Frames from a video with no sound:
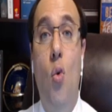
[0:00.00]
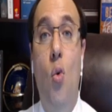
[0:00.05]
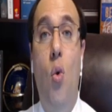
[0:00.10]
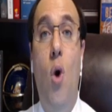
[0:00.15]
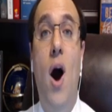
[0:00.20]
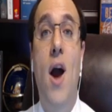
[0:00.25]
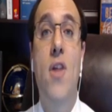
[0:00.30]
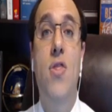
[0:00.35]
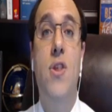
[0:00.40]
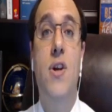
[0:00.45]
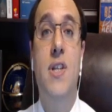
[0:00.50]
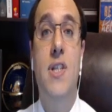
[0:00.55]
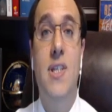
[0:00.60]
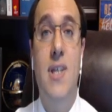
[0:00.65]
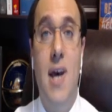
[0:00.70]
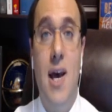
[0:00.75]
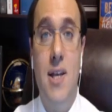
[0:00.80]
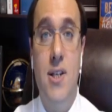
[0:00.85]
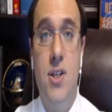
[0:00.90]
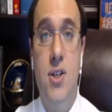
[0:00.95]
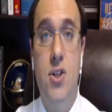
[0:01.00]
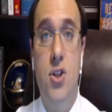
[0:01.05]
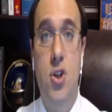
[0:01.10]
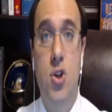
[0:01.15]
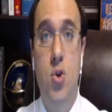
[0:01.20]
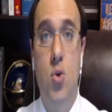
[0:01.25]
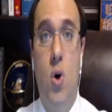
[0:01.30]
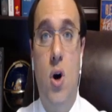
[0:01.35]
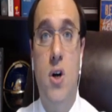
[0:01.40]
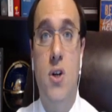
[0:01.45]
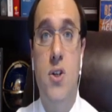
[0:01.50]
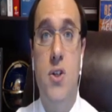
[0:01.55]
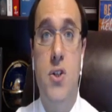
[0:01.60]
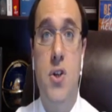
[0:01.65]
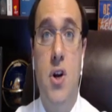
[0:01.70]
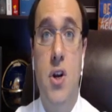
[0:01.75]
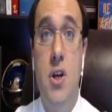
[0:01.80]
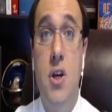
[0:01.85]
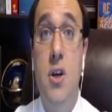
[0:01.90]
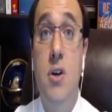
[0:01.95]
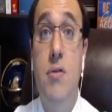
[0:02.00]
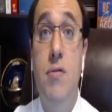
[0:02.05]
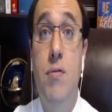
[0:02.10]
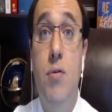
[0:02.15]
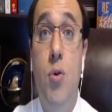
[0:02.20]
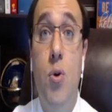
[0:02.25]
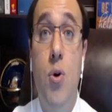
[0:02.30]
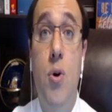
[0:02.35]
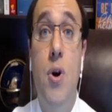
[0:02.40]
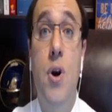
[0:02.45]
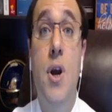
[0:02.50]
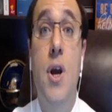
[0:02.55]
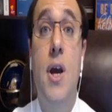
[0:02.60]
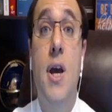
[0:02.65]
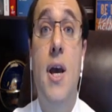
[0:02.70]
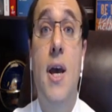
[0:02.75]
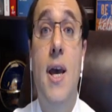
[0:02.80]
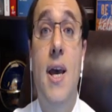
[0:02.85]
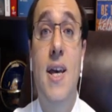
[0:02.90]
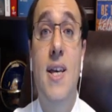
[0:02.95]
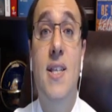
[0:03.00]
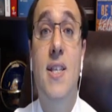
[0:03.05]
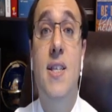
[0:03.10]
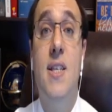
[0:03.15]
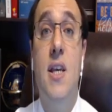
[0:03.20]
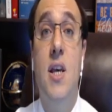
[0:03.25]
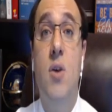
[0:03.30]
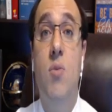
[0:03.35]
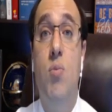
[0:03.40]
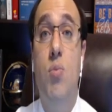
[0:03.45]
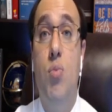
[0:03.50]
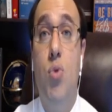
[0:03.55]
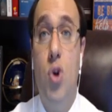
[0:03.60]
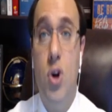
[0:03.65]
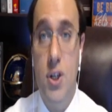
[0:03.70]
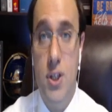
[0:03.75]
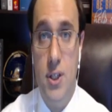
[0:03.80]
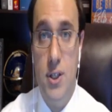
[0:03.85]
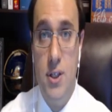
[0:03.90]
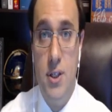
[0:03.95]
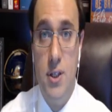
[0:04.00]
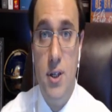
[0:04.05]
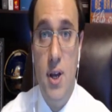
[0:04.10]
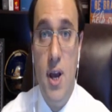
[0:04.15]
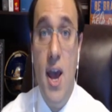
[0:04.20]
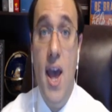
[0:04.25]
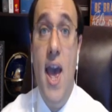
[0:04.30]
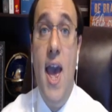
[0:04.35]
why the test you are studying for is important